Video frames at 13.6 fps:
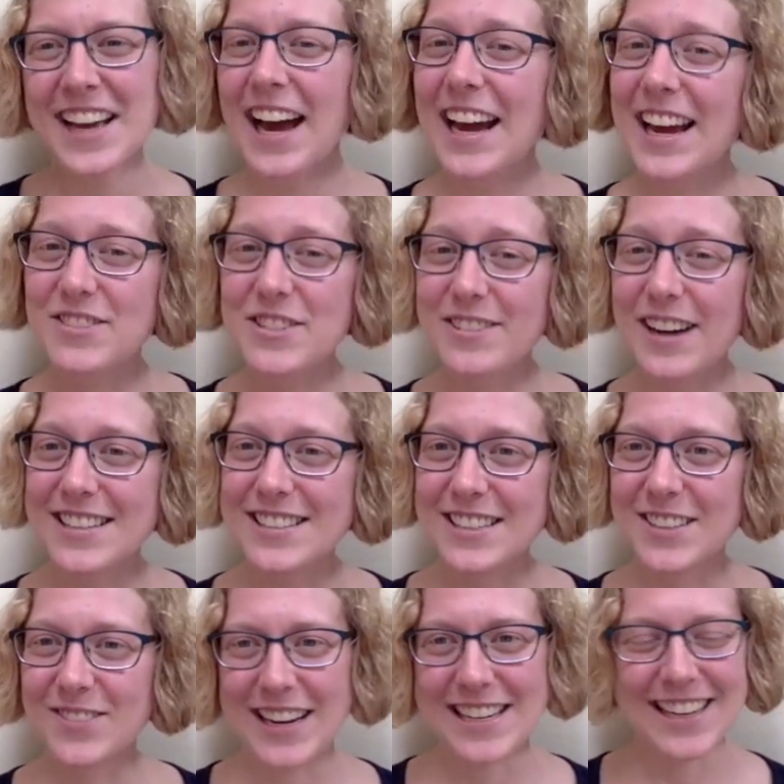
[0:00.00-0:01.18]
I have director in
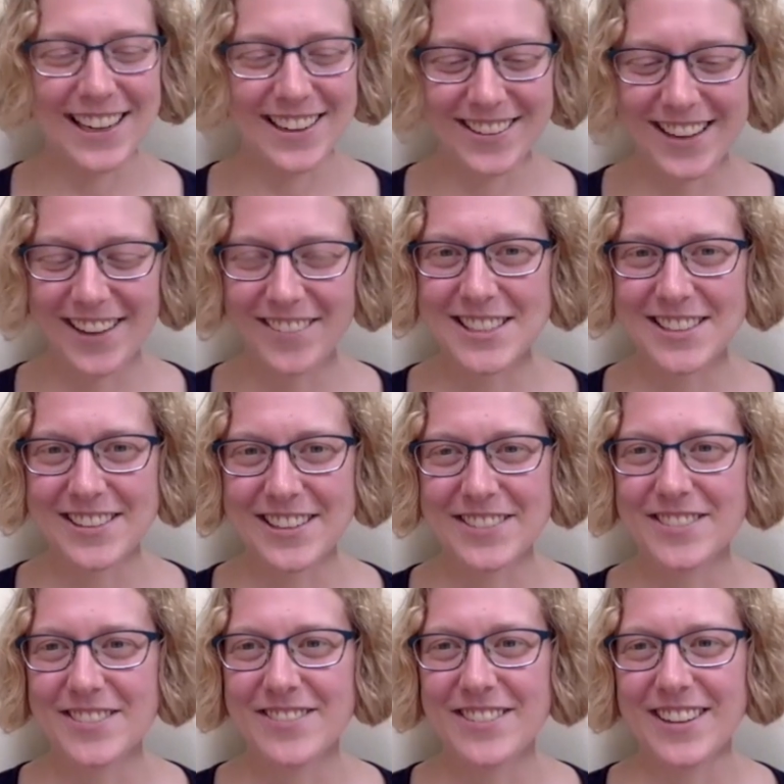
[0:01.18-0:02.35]
my title, I was going to
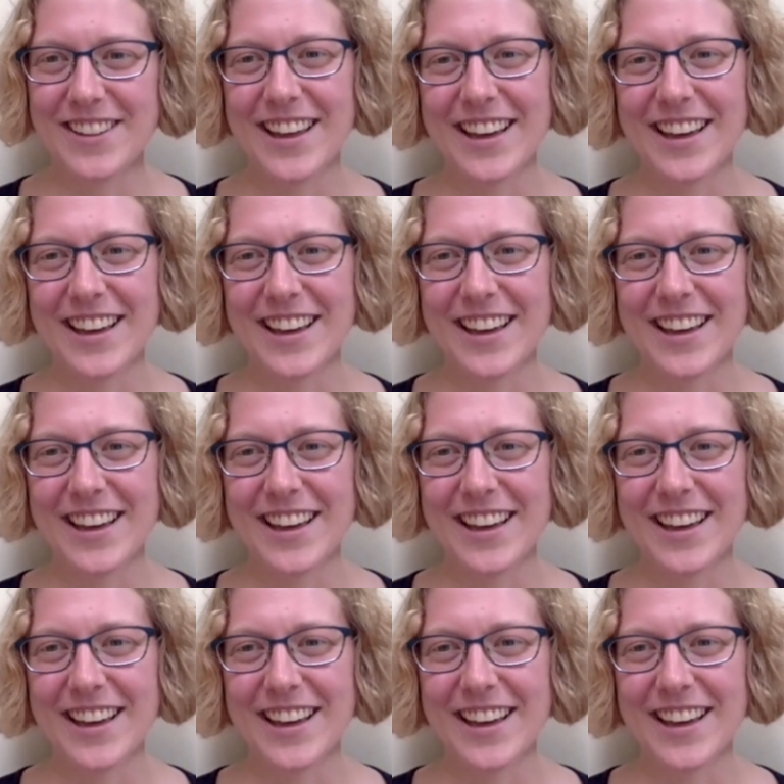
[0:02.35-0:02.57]
fulfill